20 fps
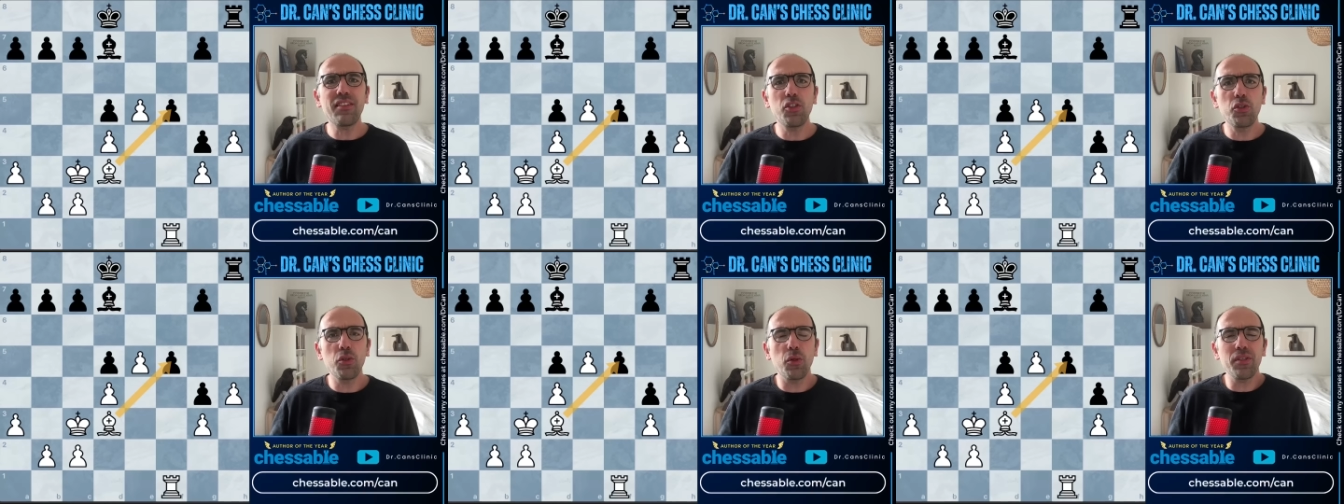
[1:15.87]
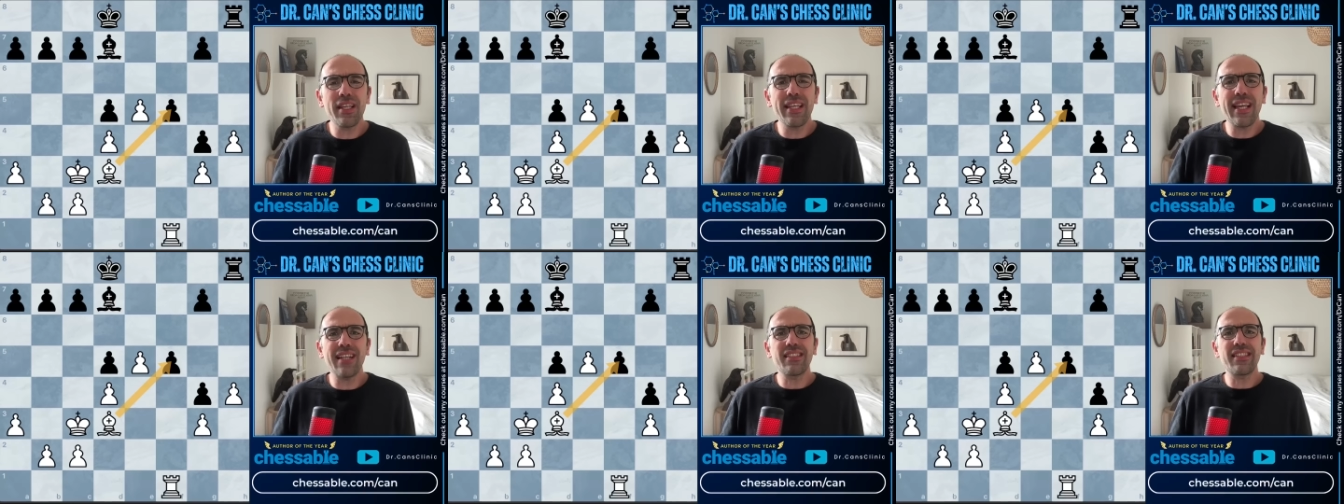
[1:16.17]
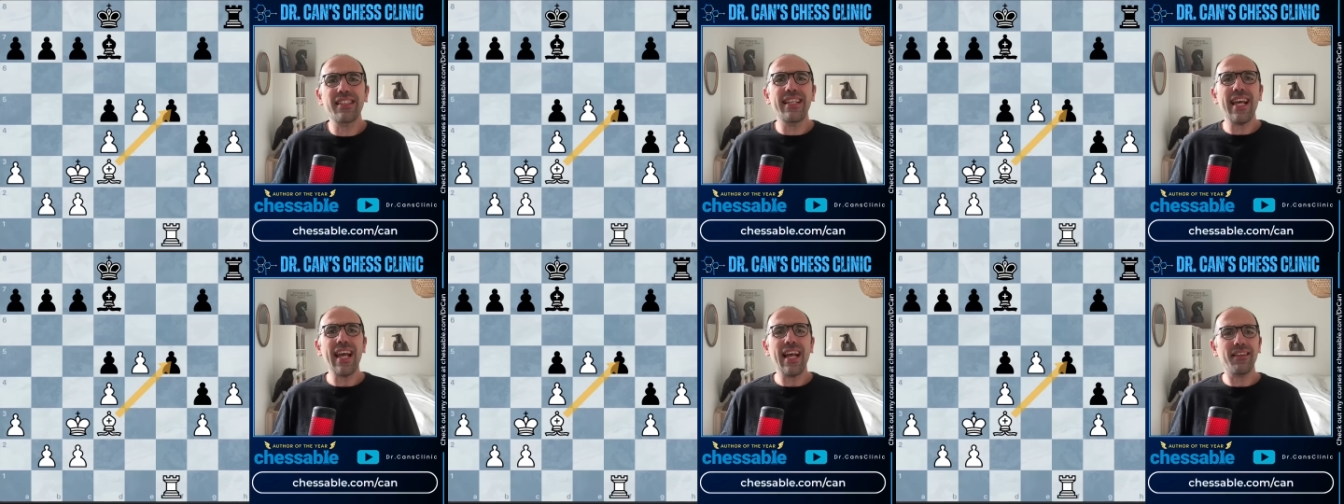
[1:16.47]

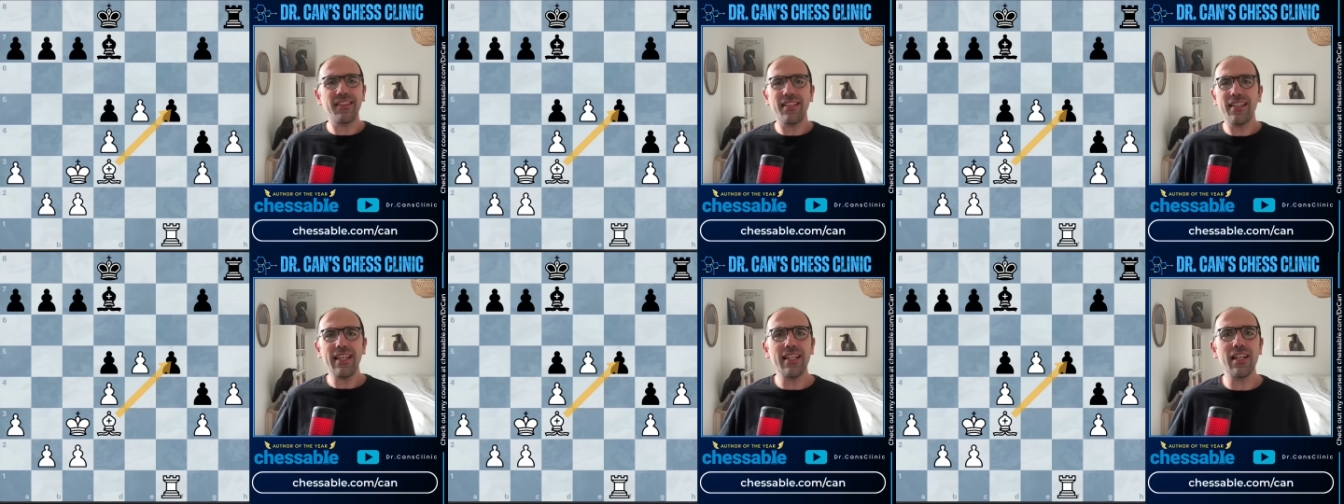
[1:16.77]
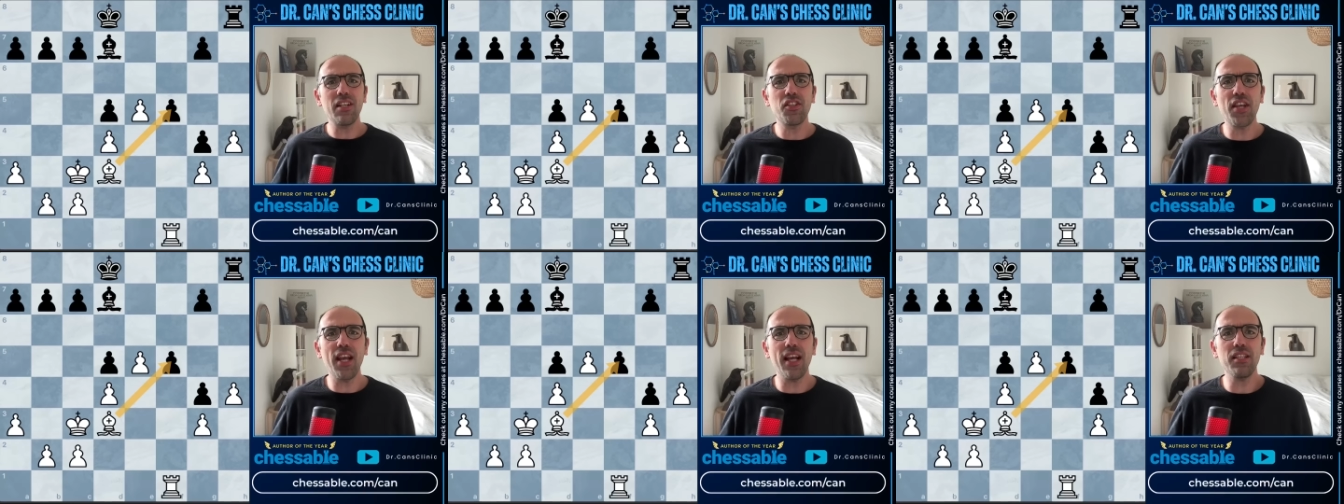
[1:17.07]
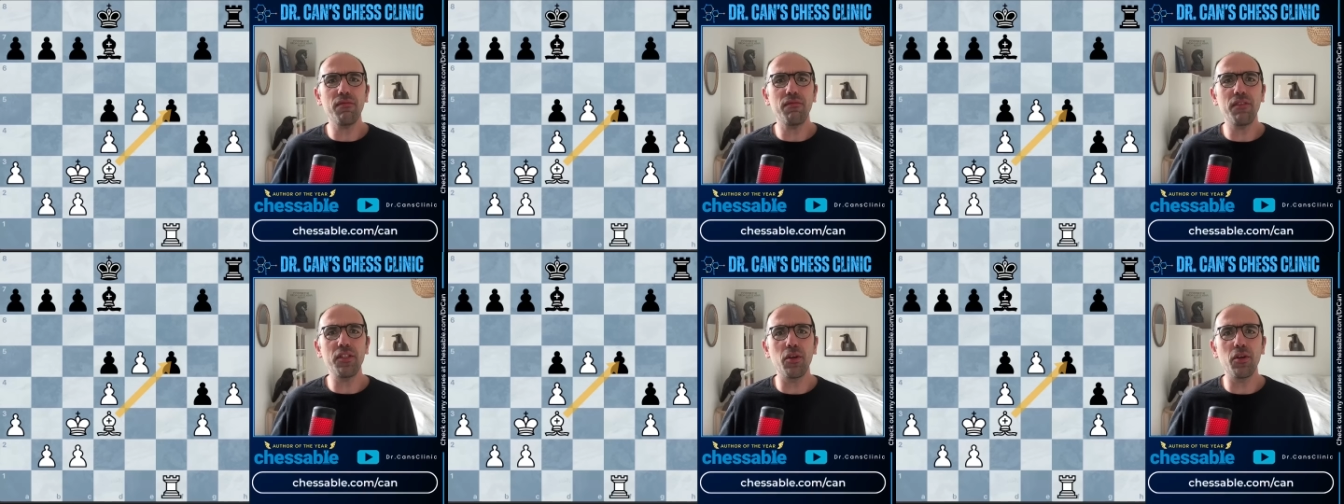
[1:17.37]
Schrodinger's cat, in a
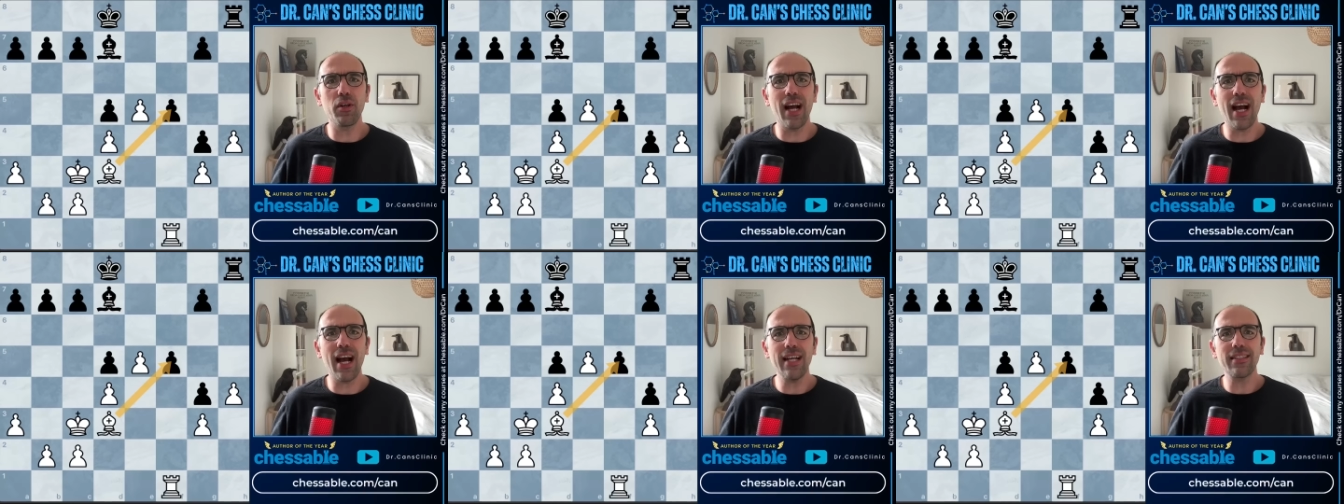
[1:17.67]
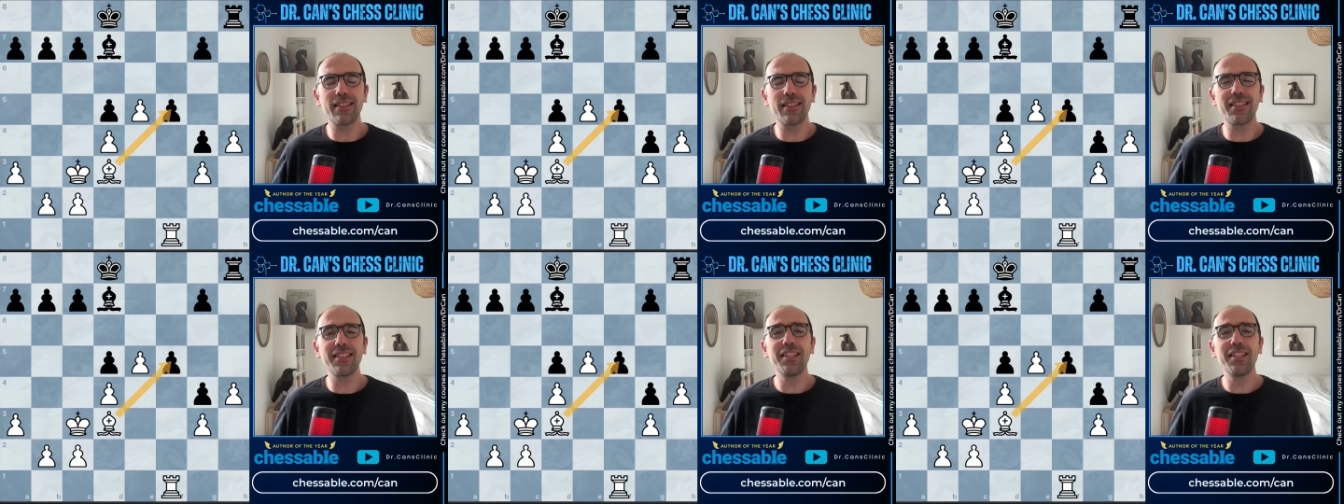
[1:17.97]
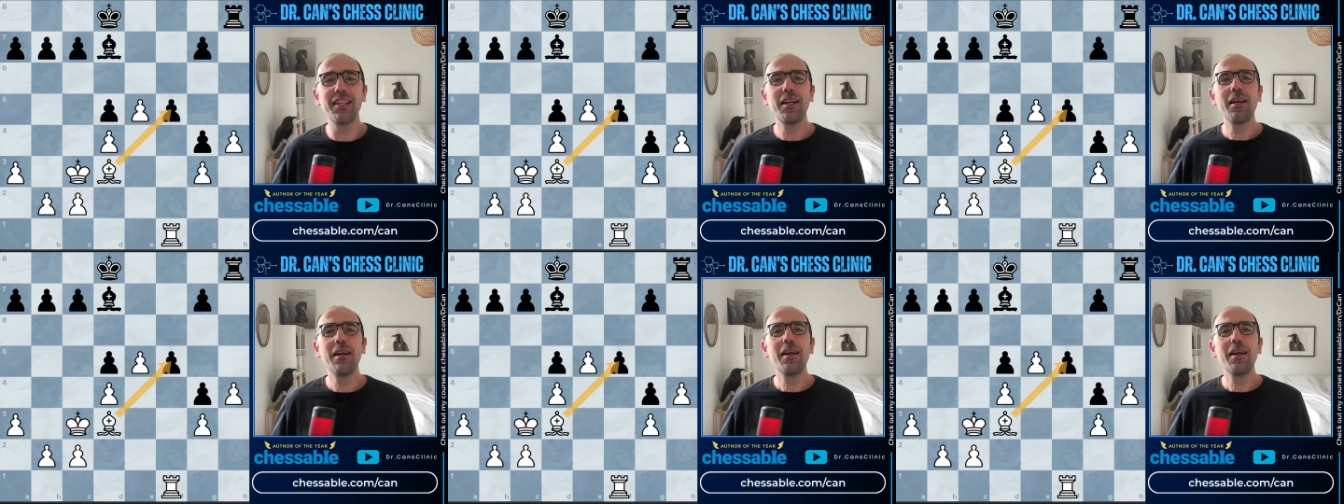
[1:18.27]
chess video, guys?